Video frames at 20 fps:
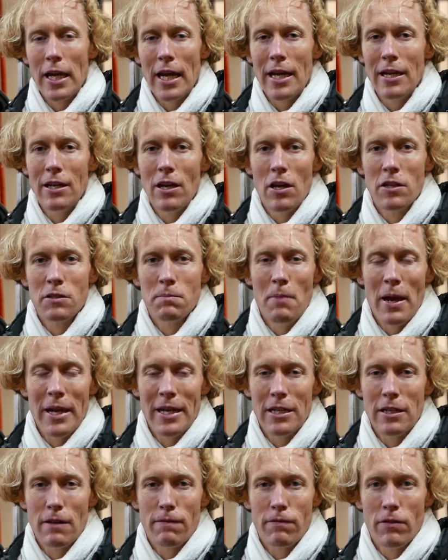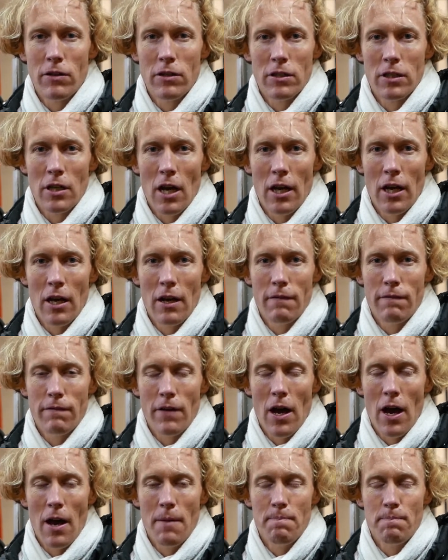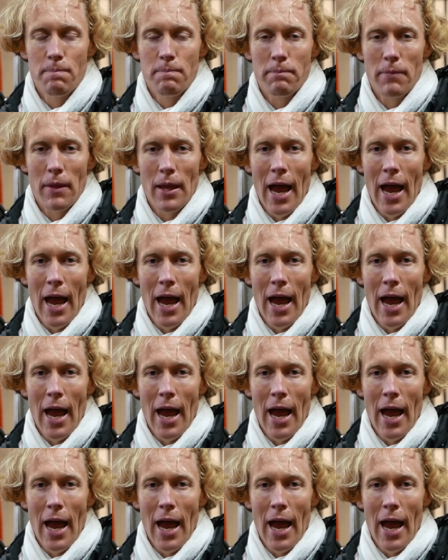in as many different kind of